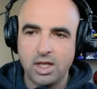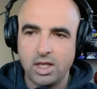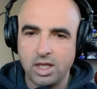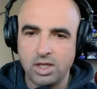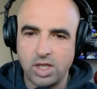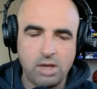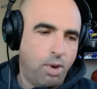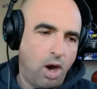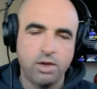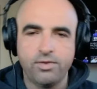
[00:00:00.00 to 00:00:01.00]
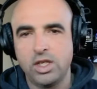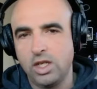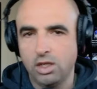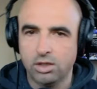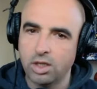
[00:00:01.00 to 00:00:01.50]
Is he part of the
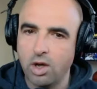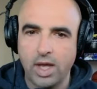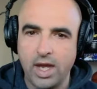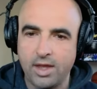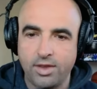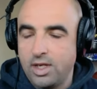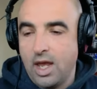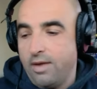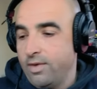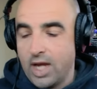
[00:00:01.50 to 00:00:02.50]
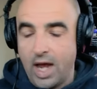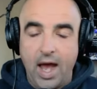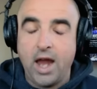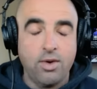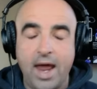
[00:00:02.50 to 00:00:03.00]
deal to go get Anthony Davis?
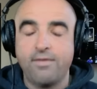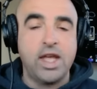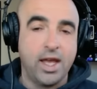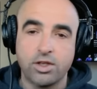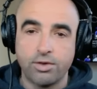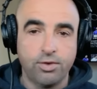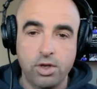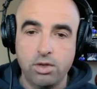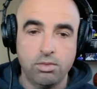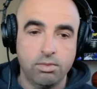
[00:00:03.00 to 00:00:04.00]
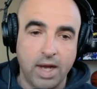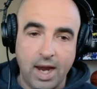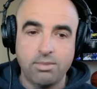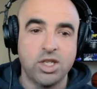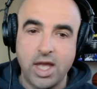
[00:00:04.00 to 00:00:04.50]
I don't have the answer for you, but
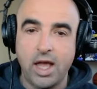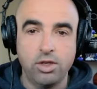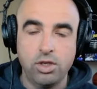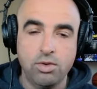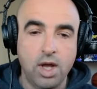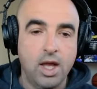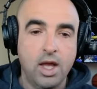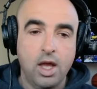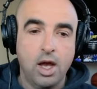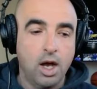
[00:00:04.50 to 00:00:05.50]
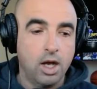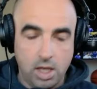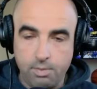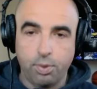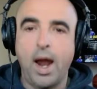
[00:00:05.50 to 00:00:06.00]
I'm just telling you,
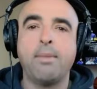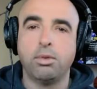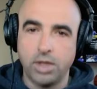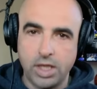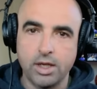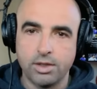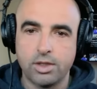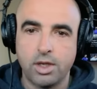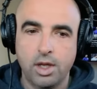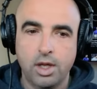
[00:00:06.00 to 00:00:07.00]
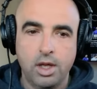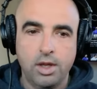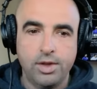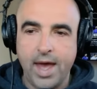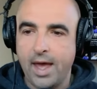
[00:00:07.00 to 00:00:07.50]
he probably is.
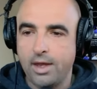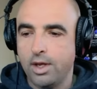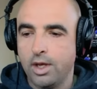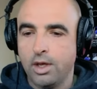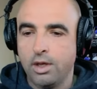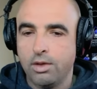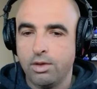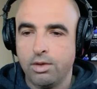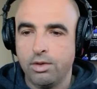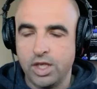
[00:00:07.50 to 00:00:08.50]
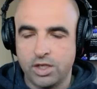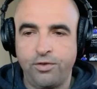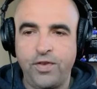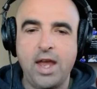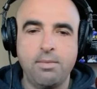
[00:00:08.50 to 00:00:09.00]
That this
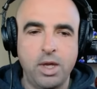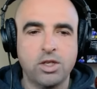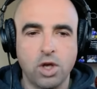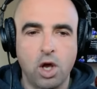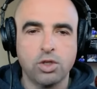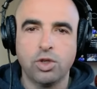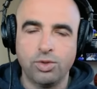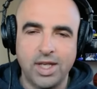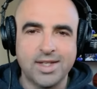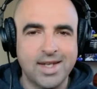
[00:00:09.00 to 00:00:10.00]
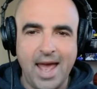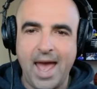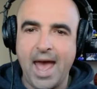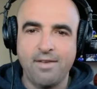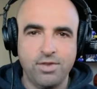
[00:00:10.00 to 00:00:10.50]
fan base also doesn't
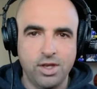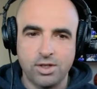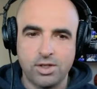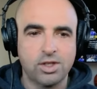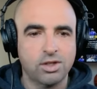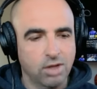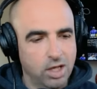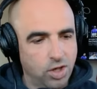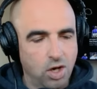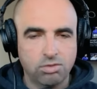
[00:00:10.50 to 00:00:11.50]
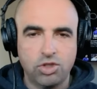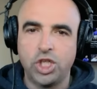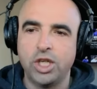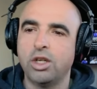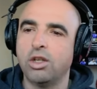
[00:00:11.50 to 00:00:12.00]
have this, let's all
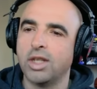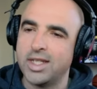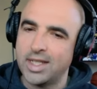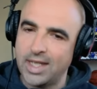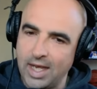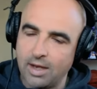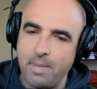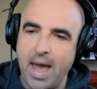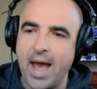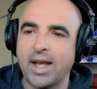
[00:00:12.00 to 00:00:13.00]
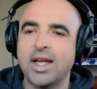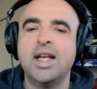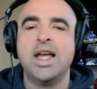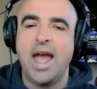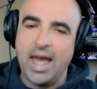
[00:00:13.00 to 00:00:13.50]
chill, let's kick back,
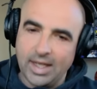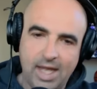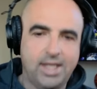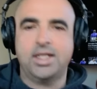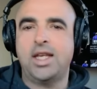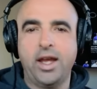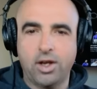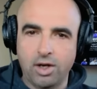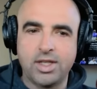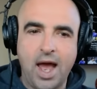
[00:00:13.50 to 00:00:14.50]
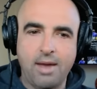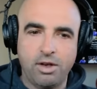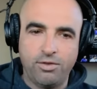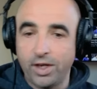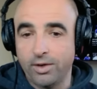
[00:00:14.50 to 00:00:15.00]
and let's take our time
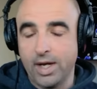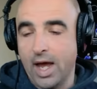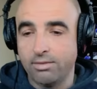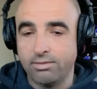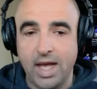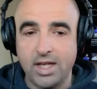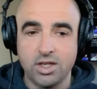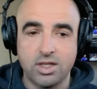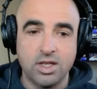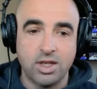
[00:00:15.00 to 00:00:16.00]
and figure it out. That just